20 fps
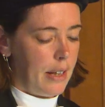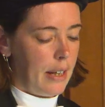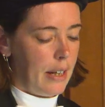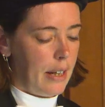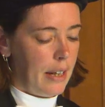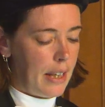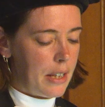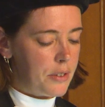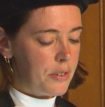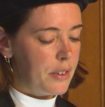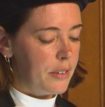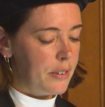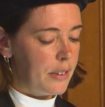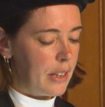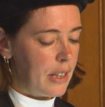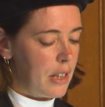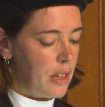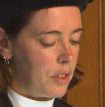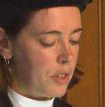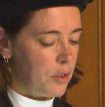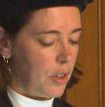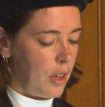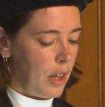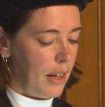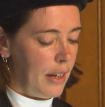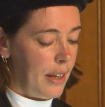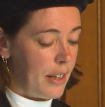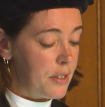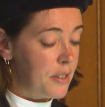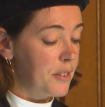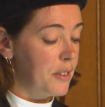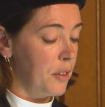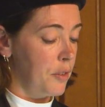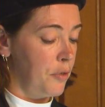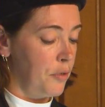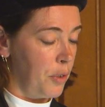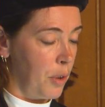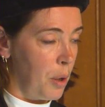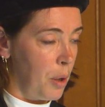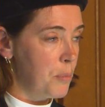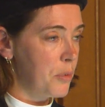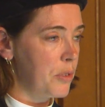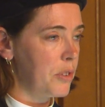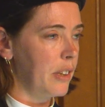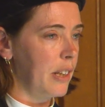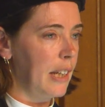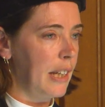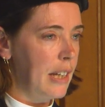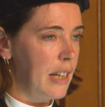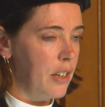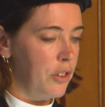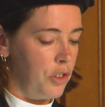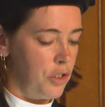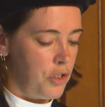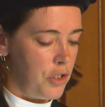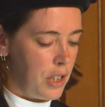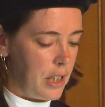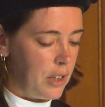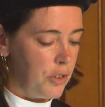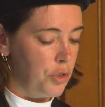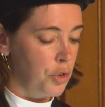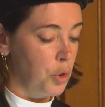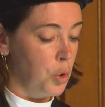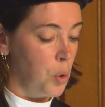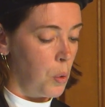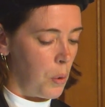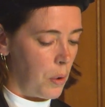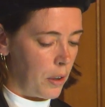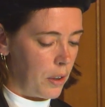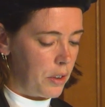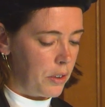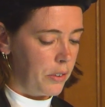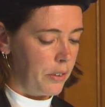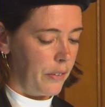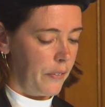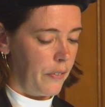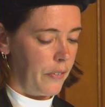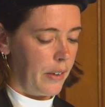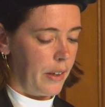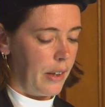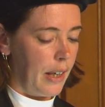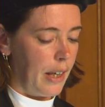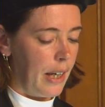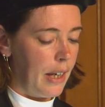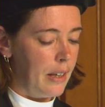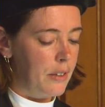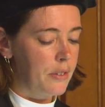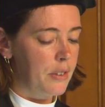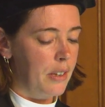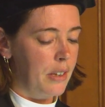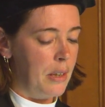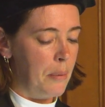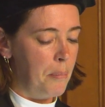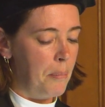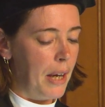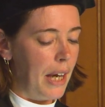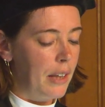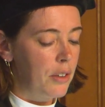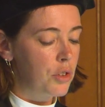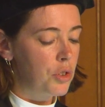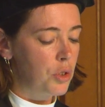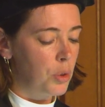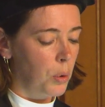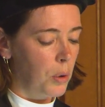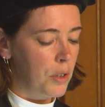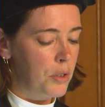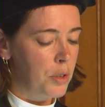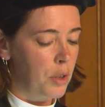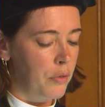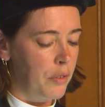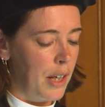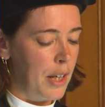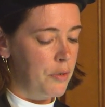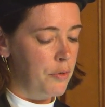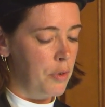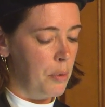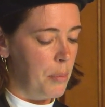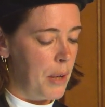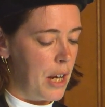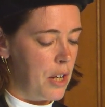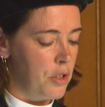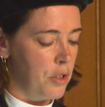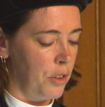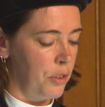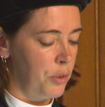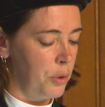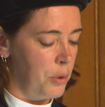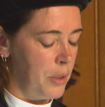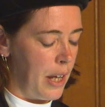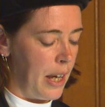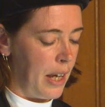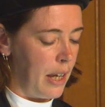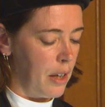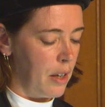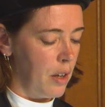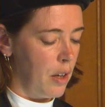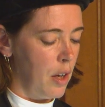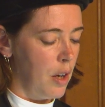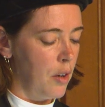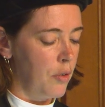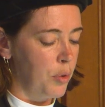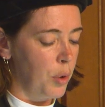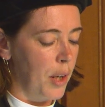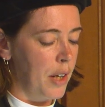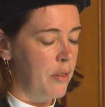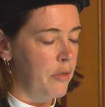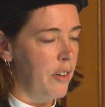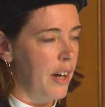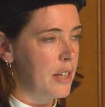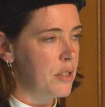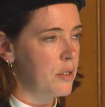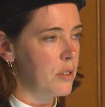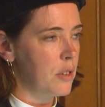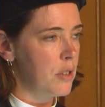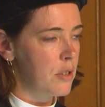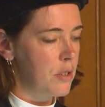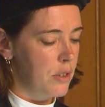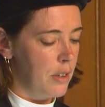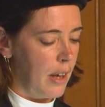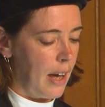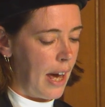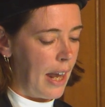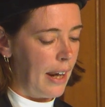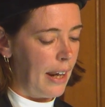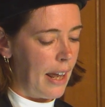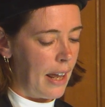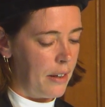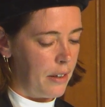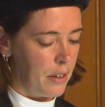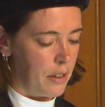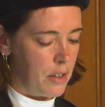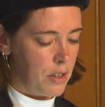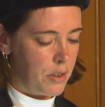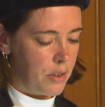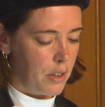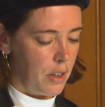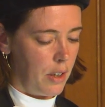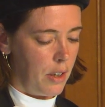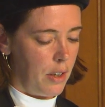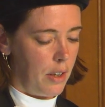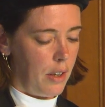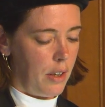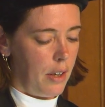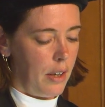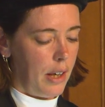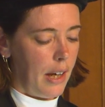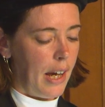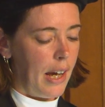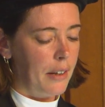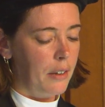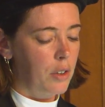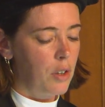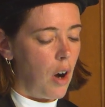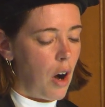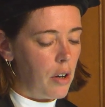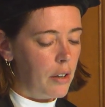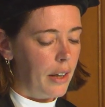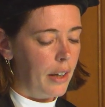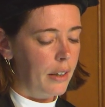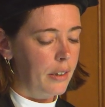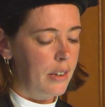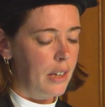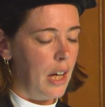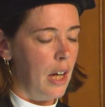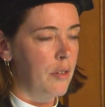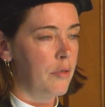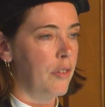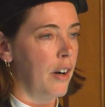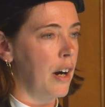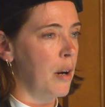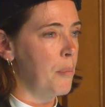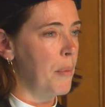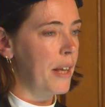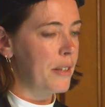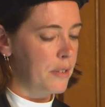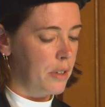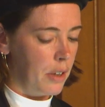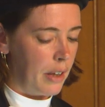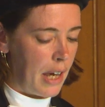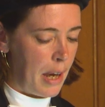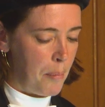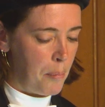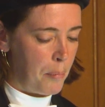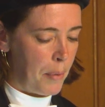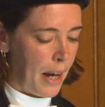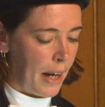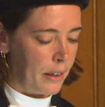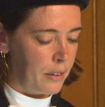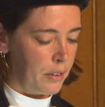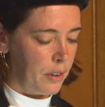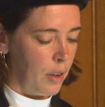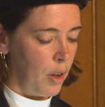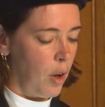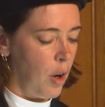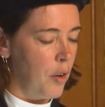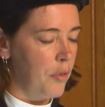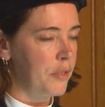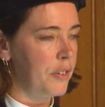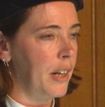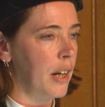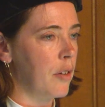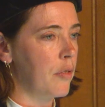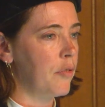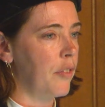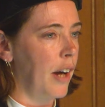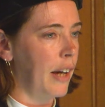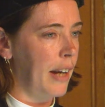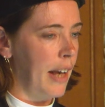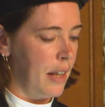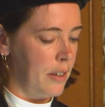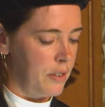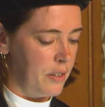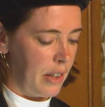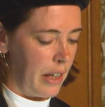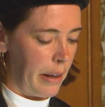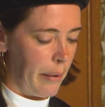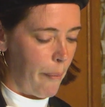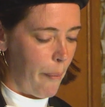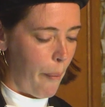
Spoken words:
Listed firms' ESG scores is the main source of information today for investors and lenders in gauging the environmental impact of their financing.